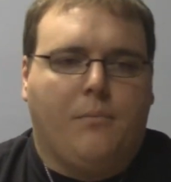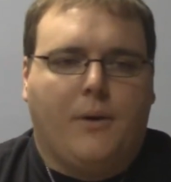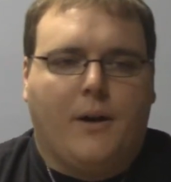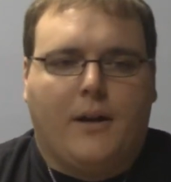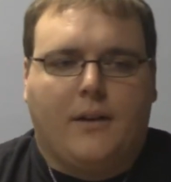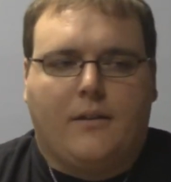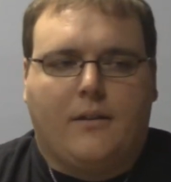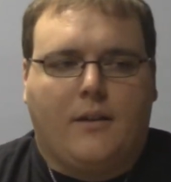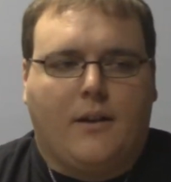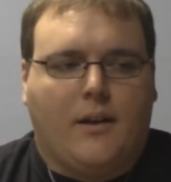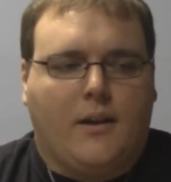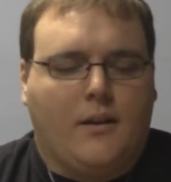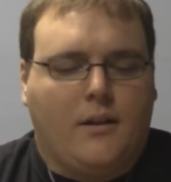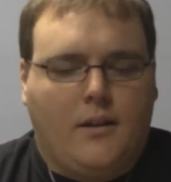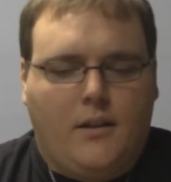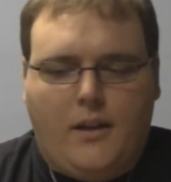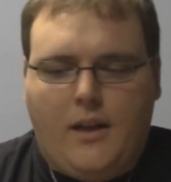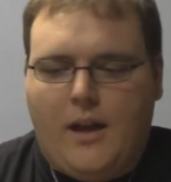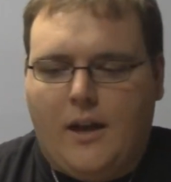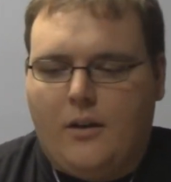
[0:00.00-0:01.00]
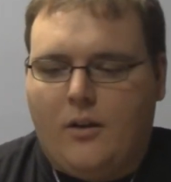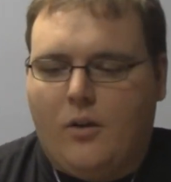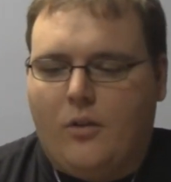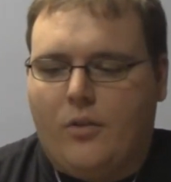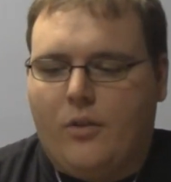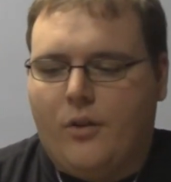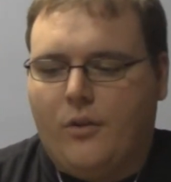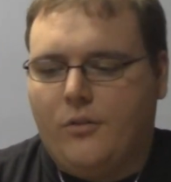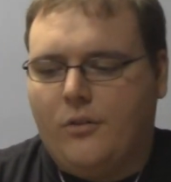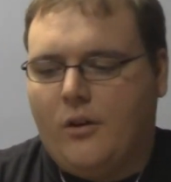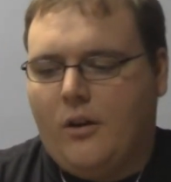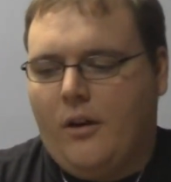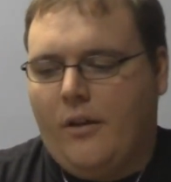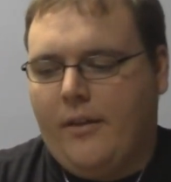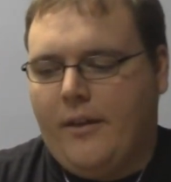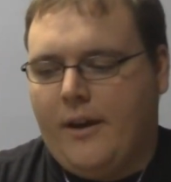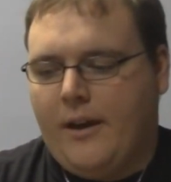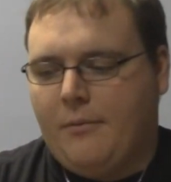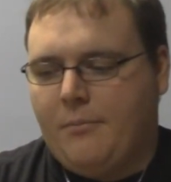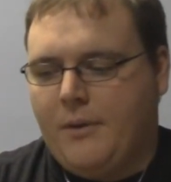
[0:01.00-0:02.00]
But, yeah, no, those are
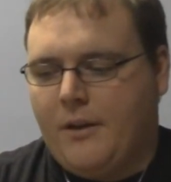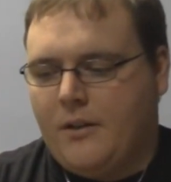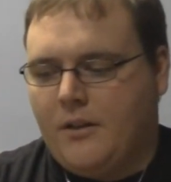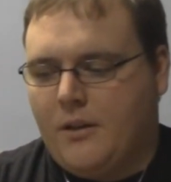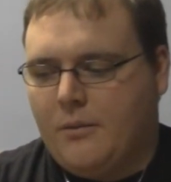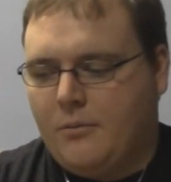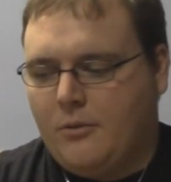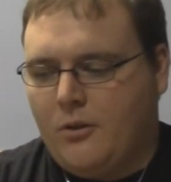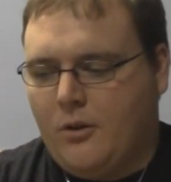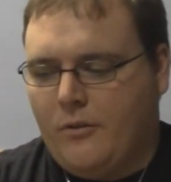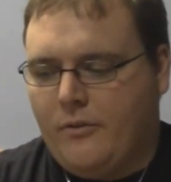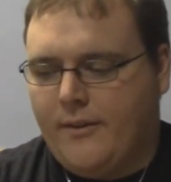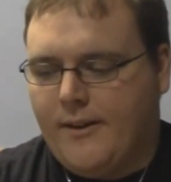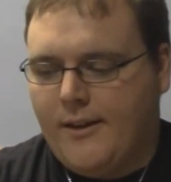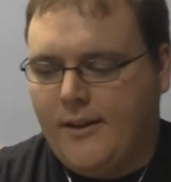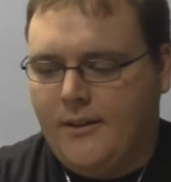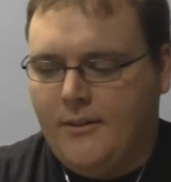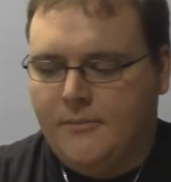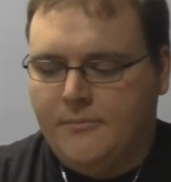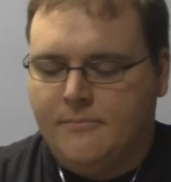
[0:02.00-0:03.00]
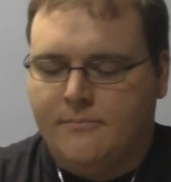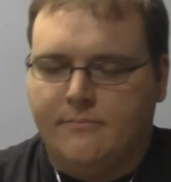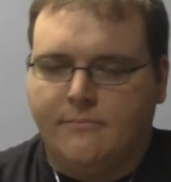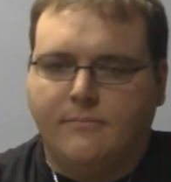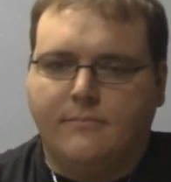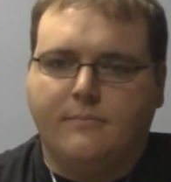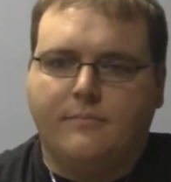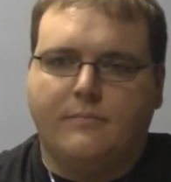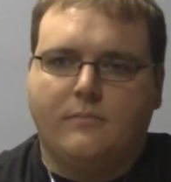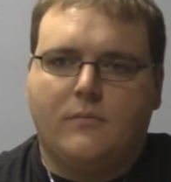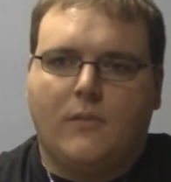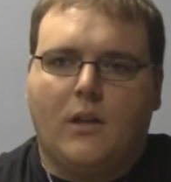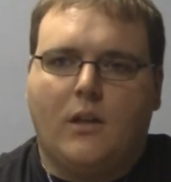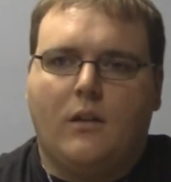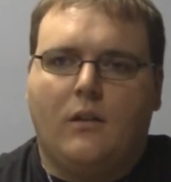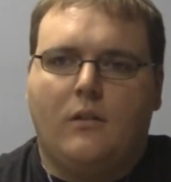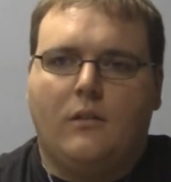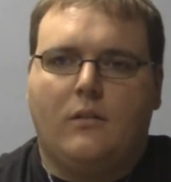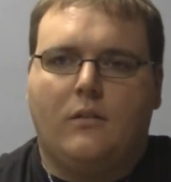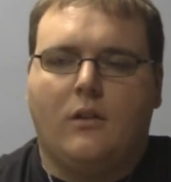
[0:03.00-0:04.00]
all that I picked up so far.
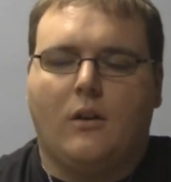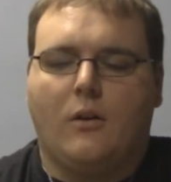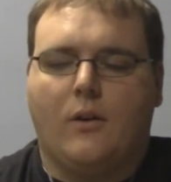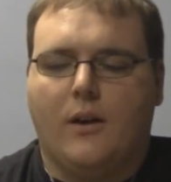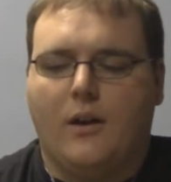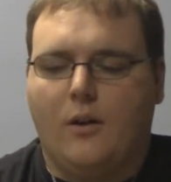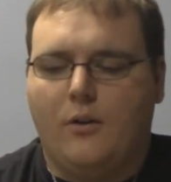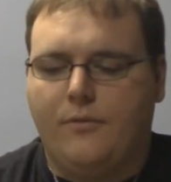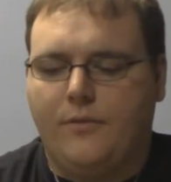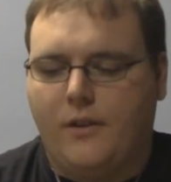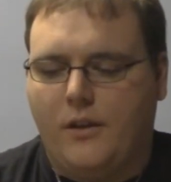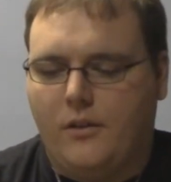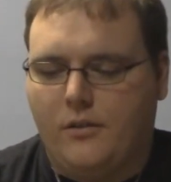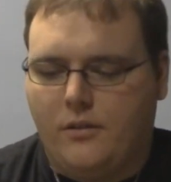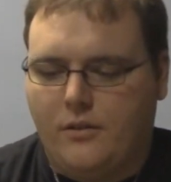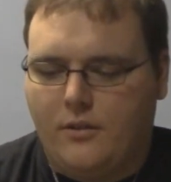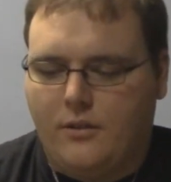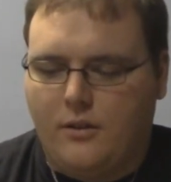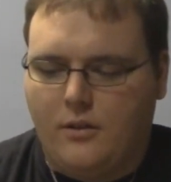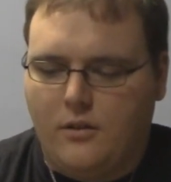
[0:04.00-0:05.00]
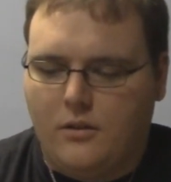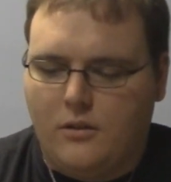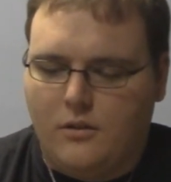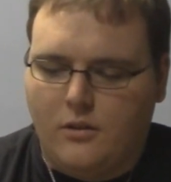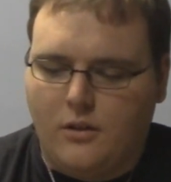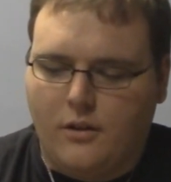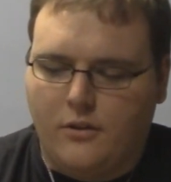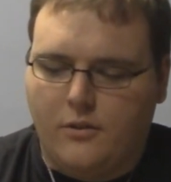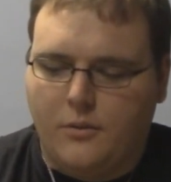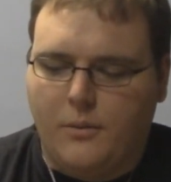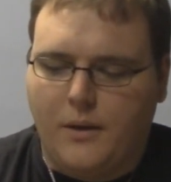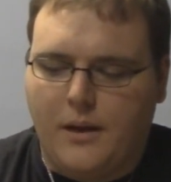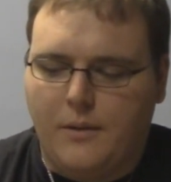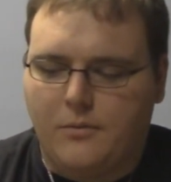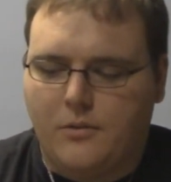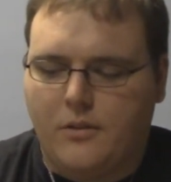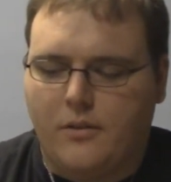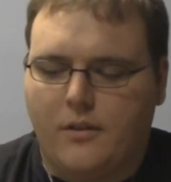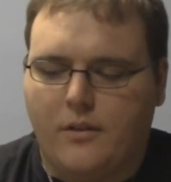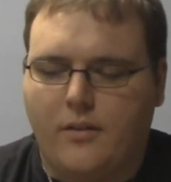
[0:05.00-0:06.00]
So hopefully you saw some
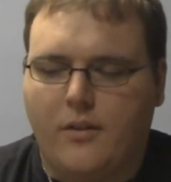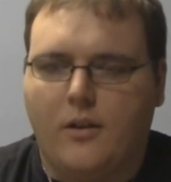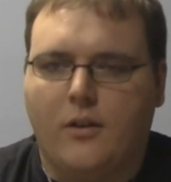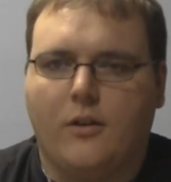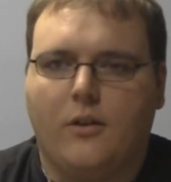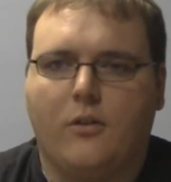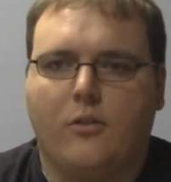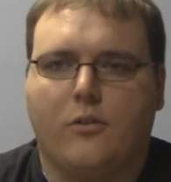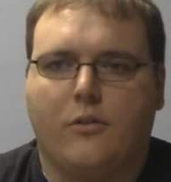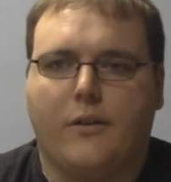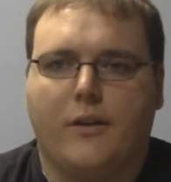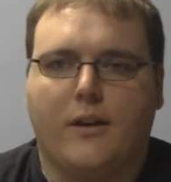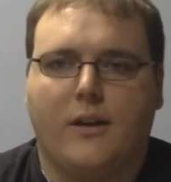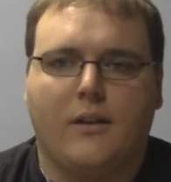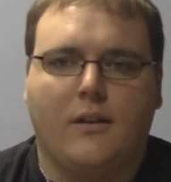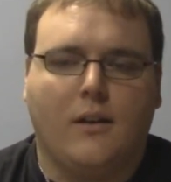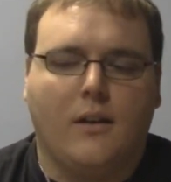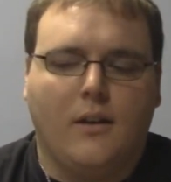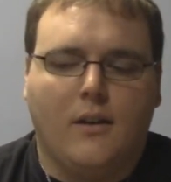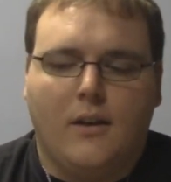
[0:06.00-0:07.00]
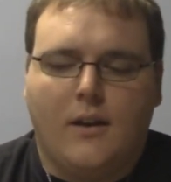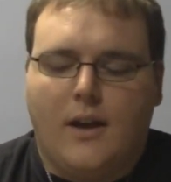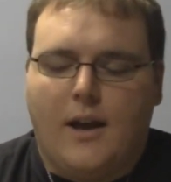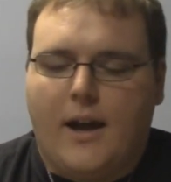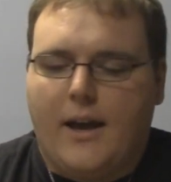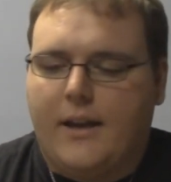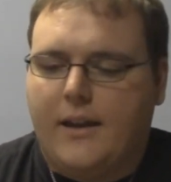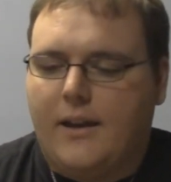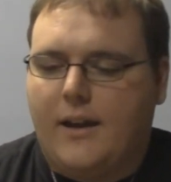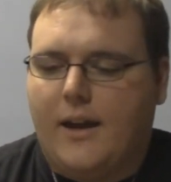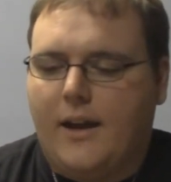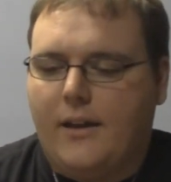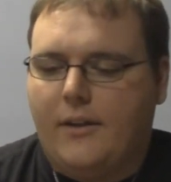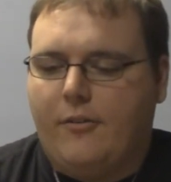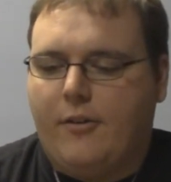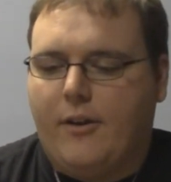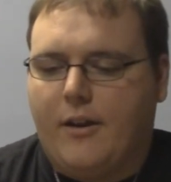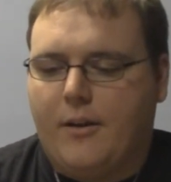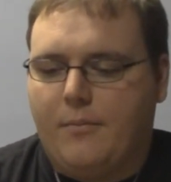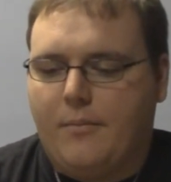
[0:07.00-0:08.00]
games on there that you're interested in. I can
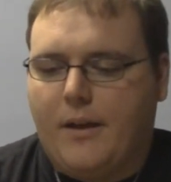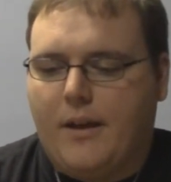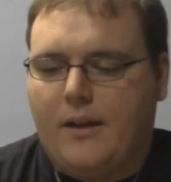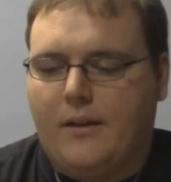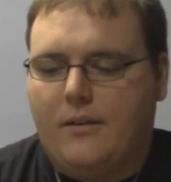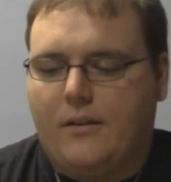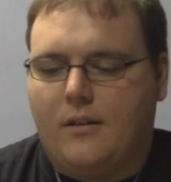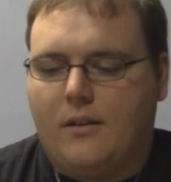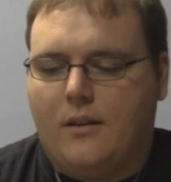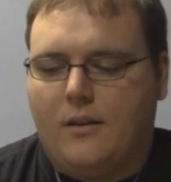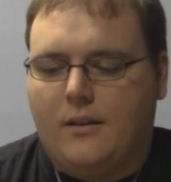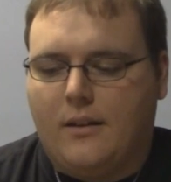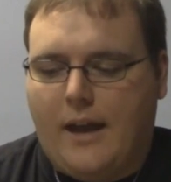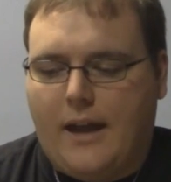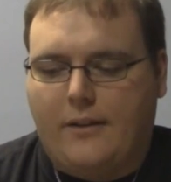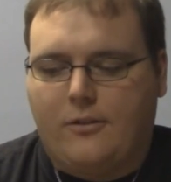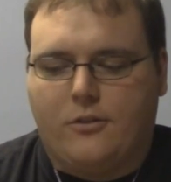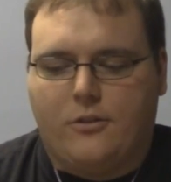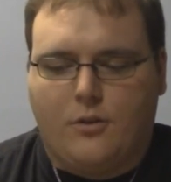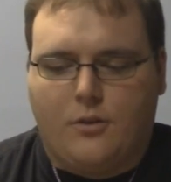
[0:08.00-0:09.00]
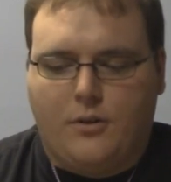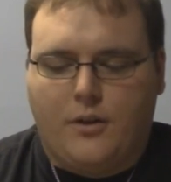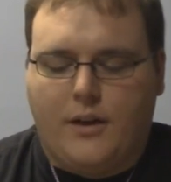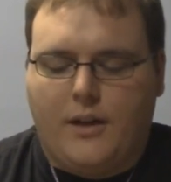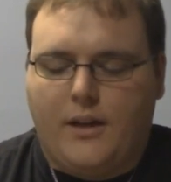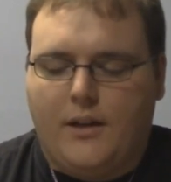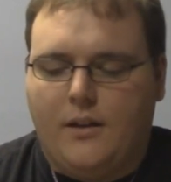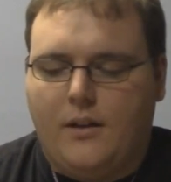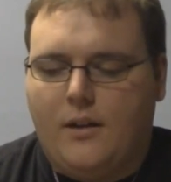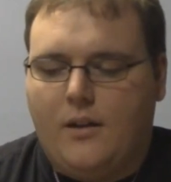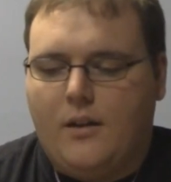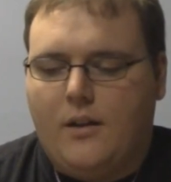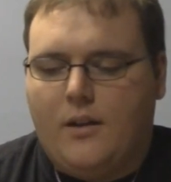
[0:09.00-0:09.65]
highly recommend Last Story.